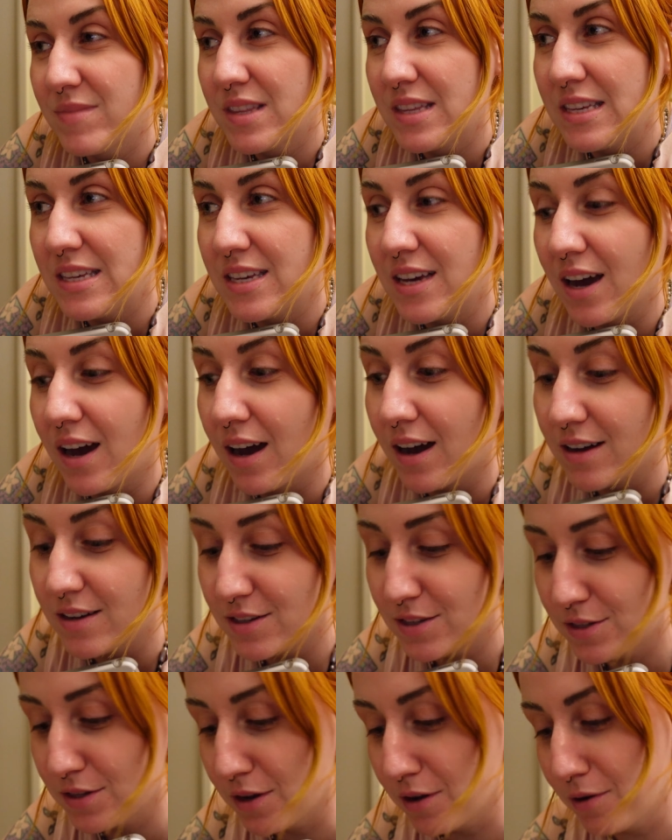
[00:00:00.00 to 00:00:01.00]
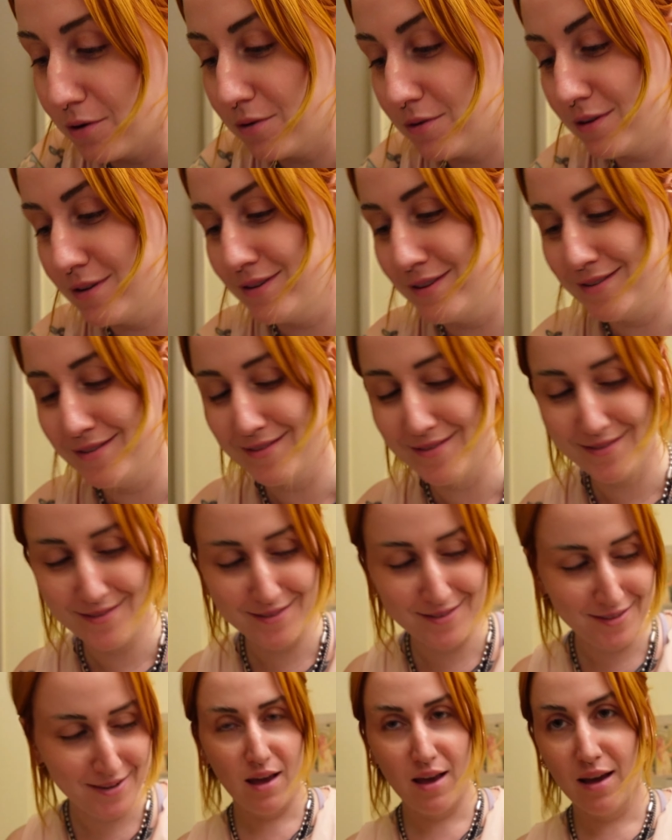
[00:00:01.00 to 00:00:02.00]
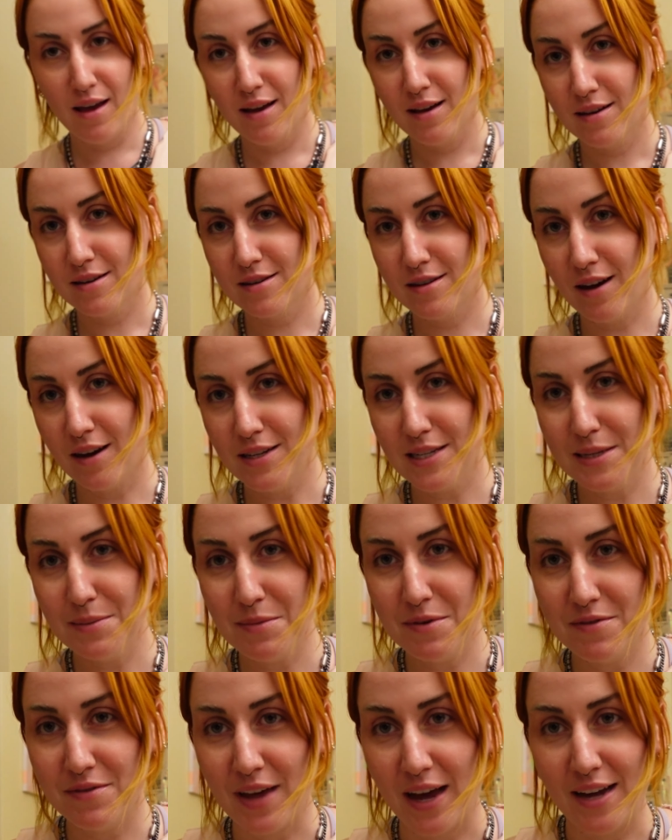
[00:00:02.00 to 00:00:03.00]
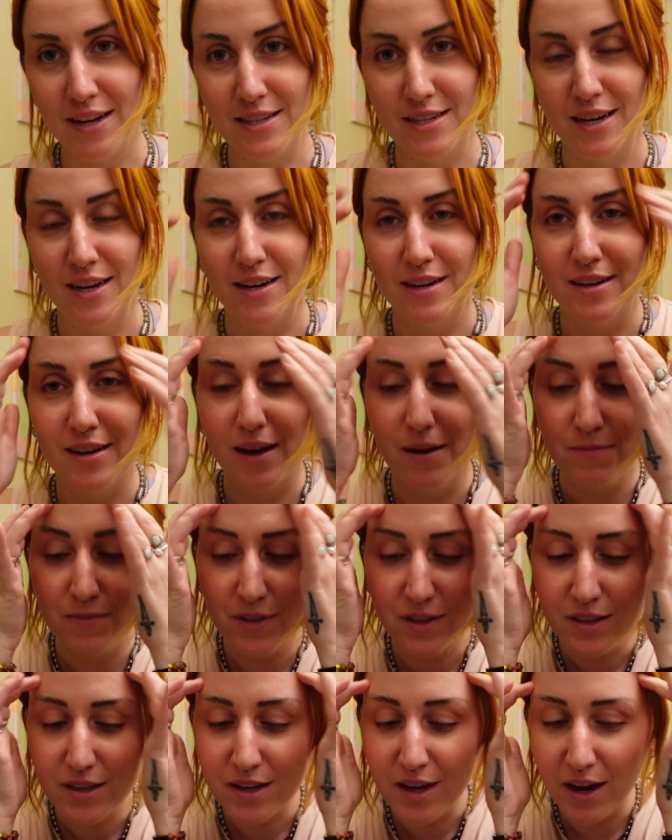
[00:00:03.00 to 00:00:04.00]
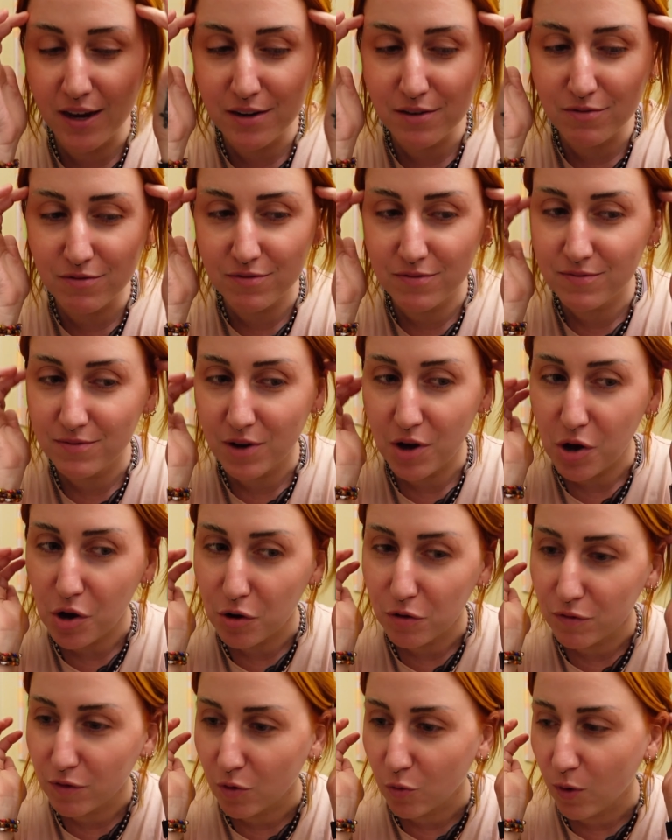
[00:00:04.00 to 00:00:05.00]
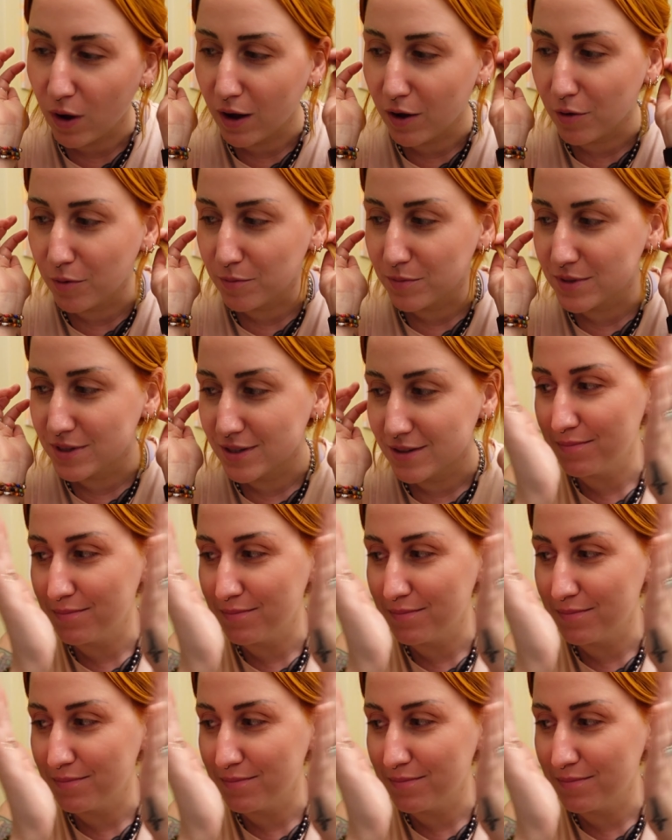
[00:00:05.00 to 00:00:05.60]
Yeah, so got some of that done. I'm feeling kind of overwhelmed